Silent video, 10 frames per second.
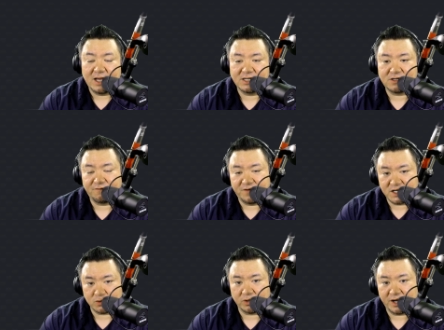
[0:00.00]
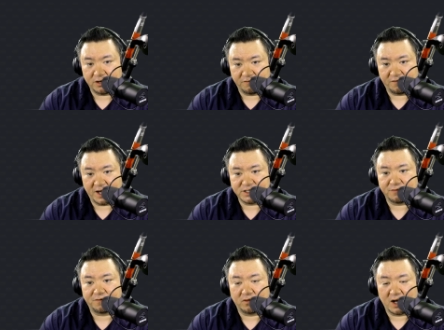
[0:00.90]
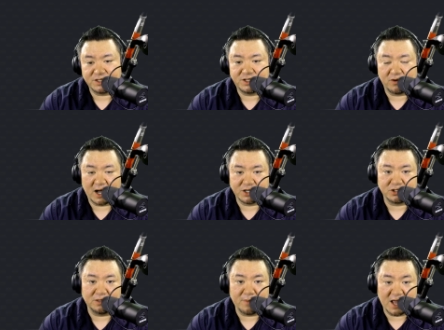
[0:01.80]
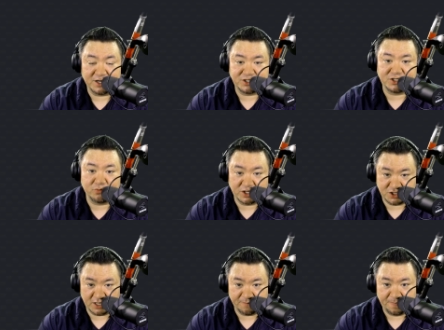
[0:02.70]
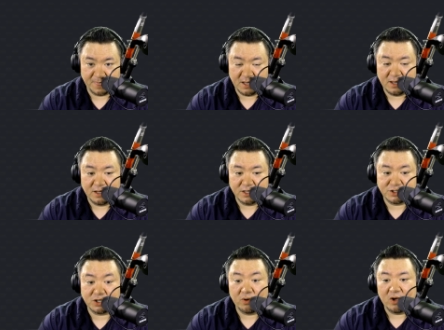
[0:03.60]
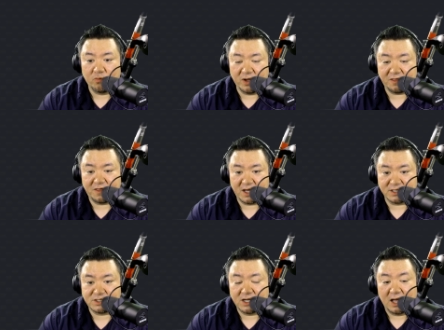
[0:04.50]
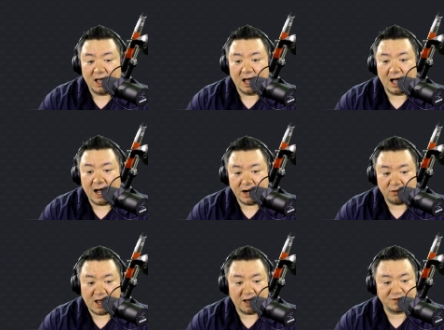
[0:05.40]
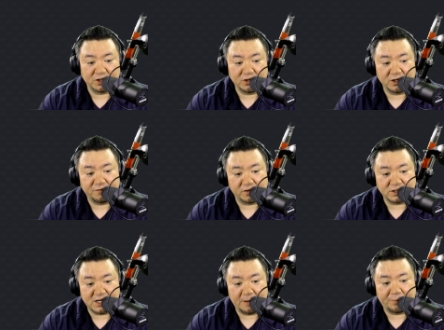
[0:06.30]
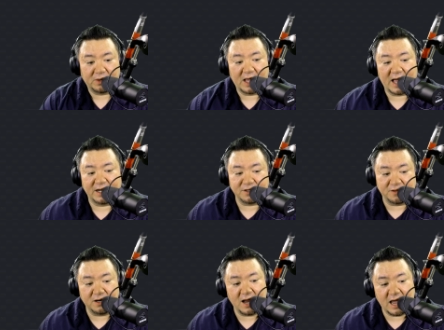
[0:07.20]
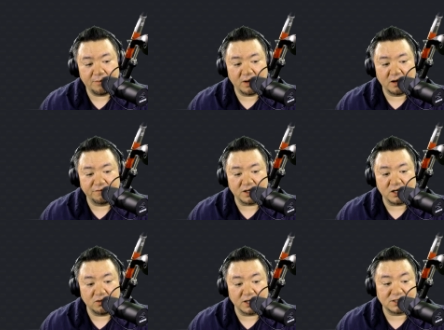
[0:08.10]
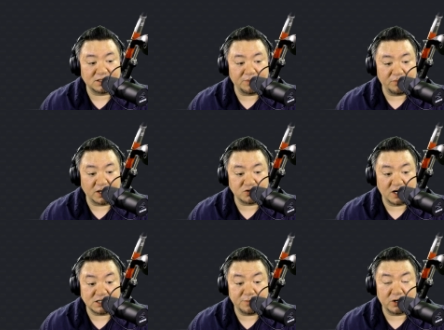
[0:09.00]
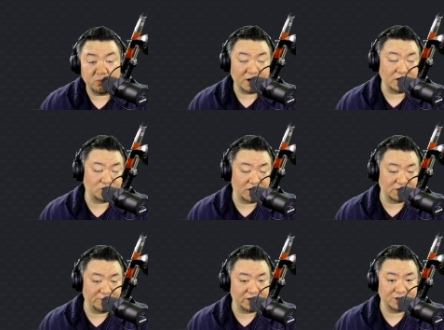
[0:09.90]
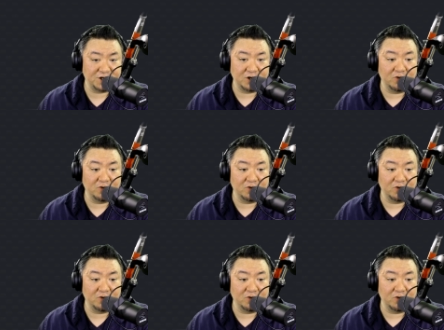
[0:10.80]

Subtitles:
a visual interface for us to actually manage switching. So with this, I don't have to look, for example, at the name of the units. I mean, we've got transmitter 1 and transmitter 2,